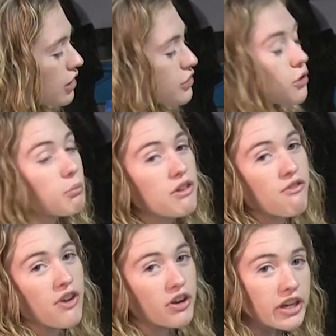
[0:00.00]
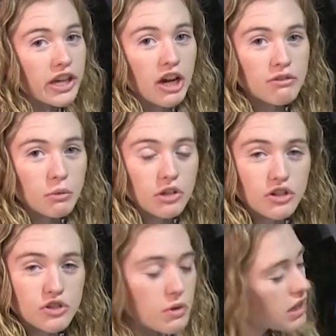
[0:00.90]
So be very careful when
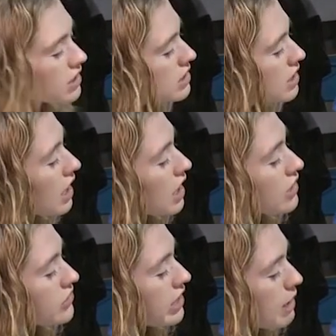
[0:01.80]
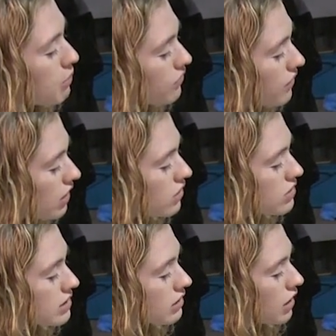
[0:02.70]
you're doing this to keep your
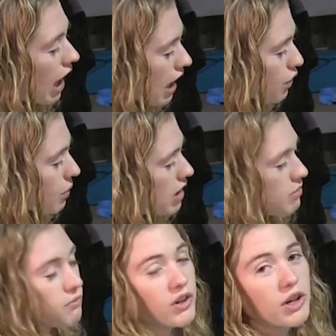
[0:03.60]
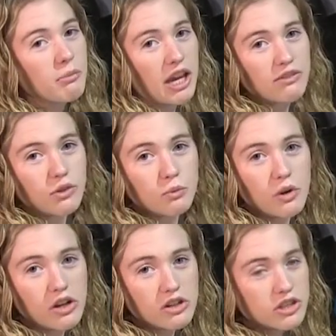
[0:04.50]
fingers out of the way. Be very mindful of
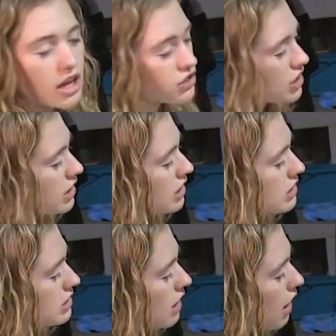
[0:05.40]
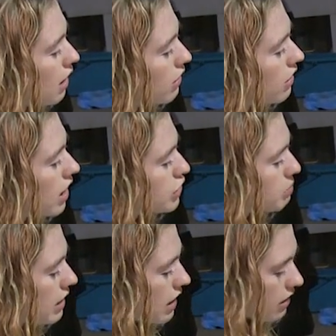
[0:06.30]
where you're touching this clutch
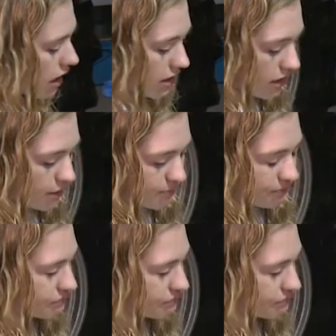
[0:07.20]
plate on there.